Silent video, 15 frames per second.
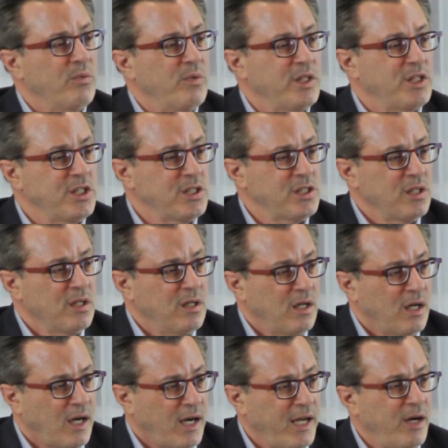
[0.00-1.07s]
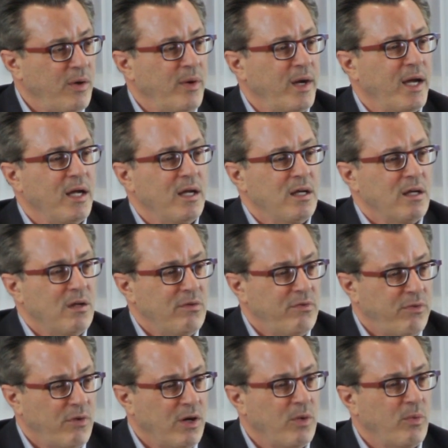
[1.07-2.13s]
which is IRA,
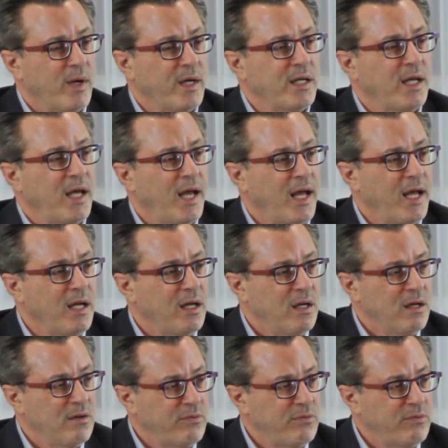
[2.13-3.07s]
401k,